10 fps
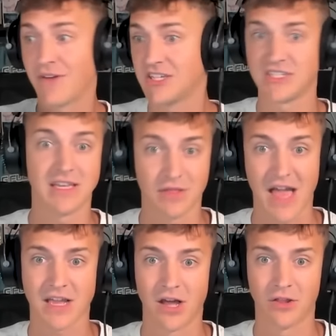if I see
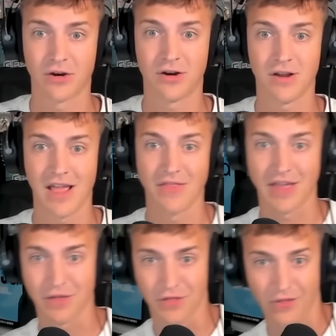that color and
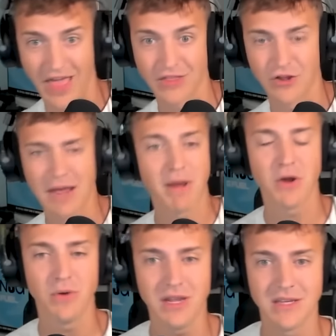like the length of the name, I
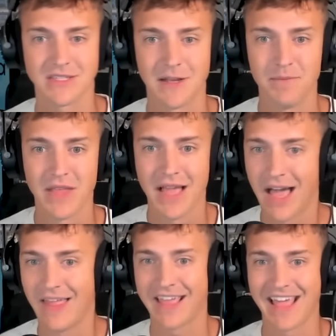know it is.
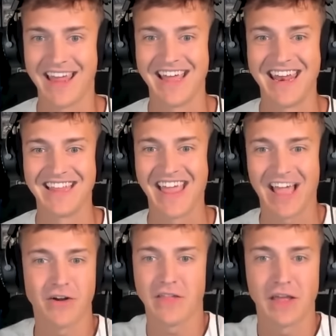I'll
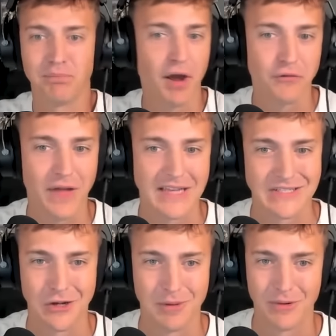get like butterflies
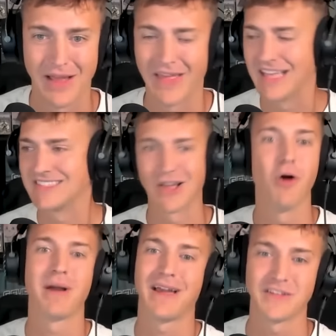a little bit, right? Like, it's like,
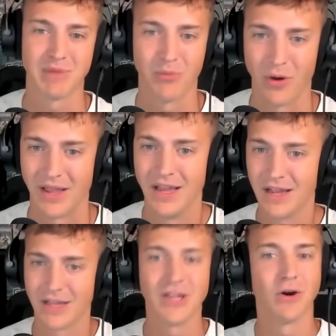oh my God, that's my boy.
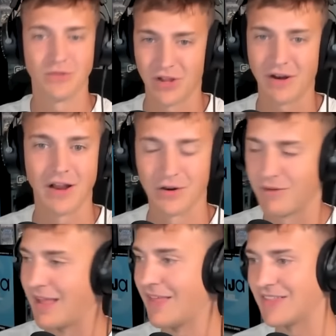You know, they're here,
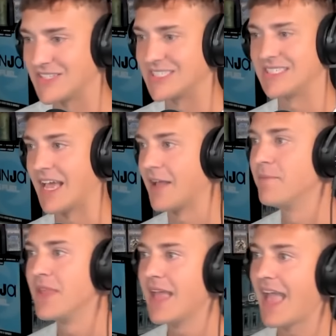right? Like, this is sick.
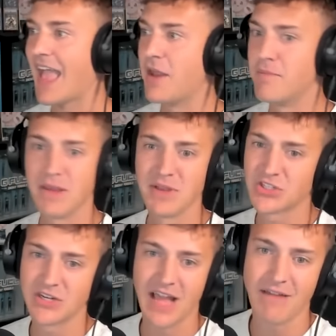And
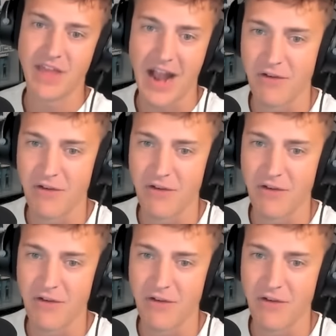Mixer didn't have that.